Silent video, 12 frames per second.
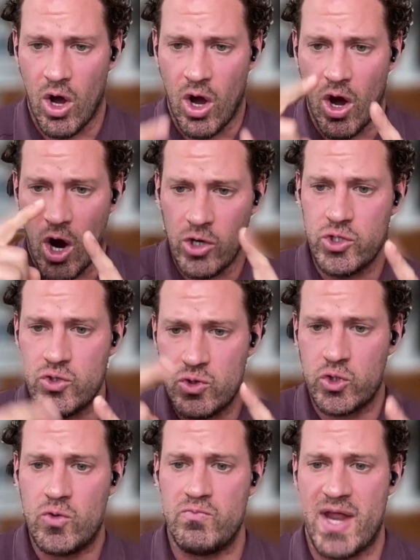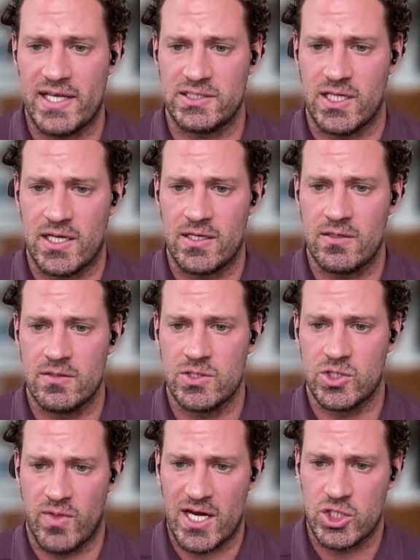Are you group nesting
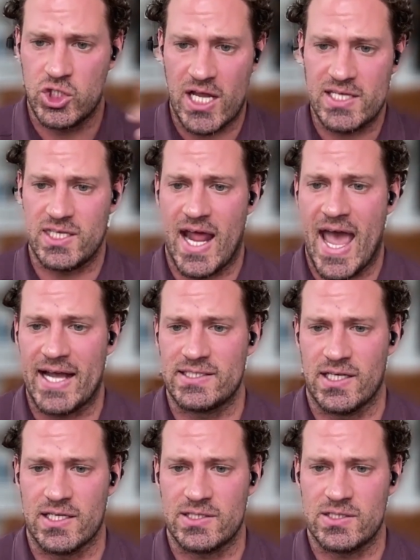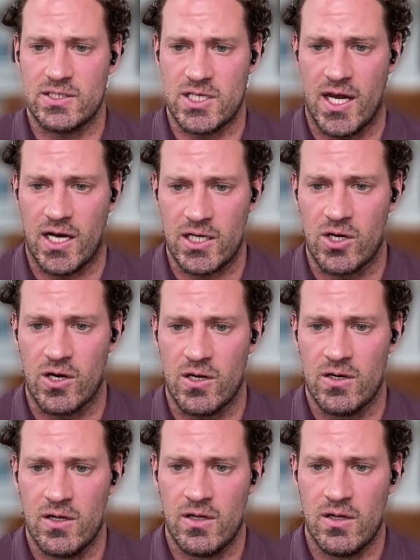so that adjacent access can occur?
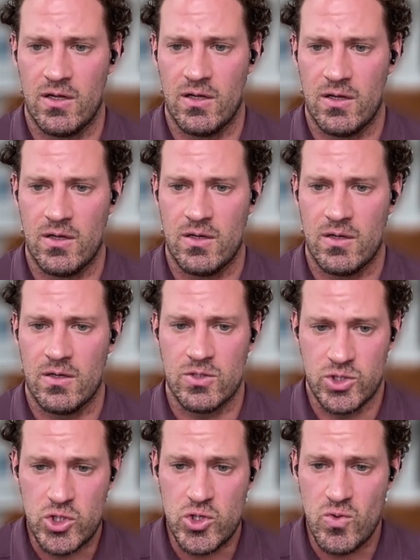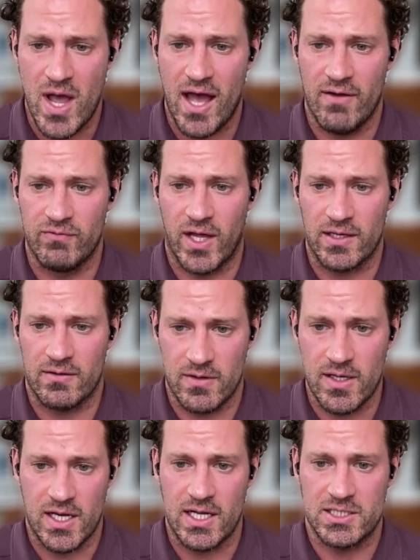Do you have, like,
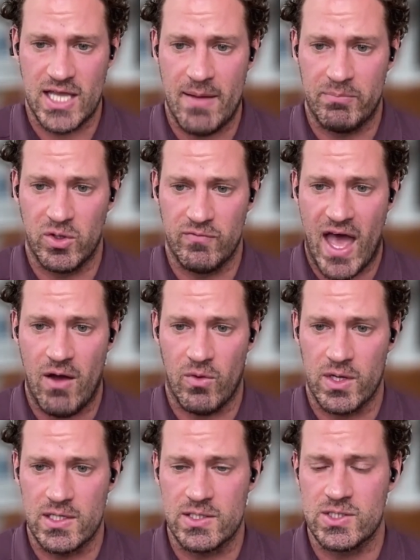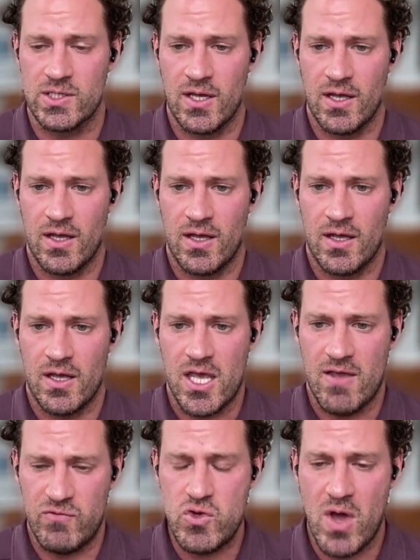an example of that one is
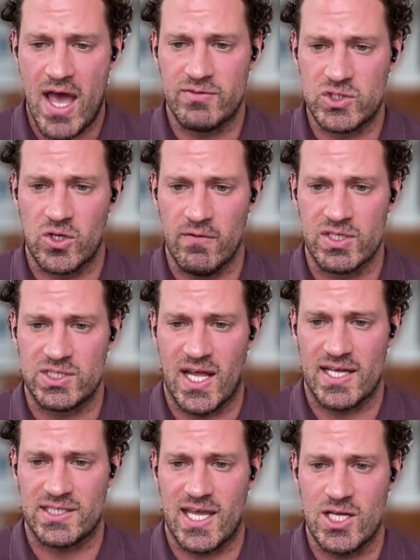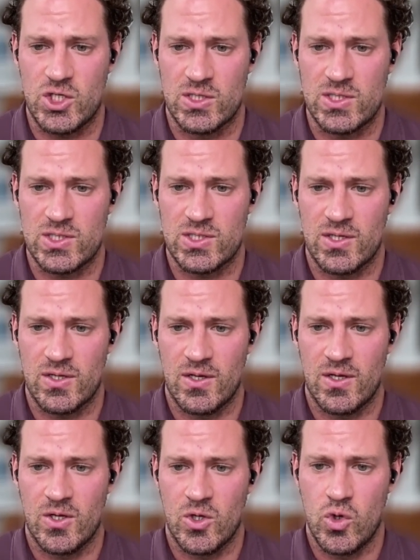if you have service desk agents
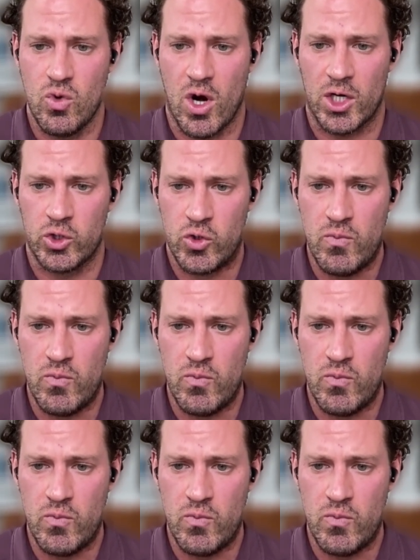who are group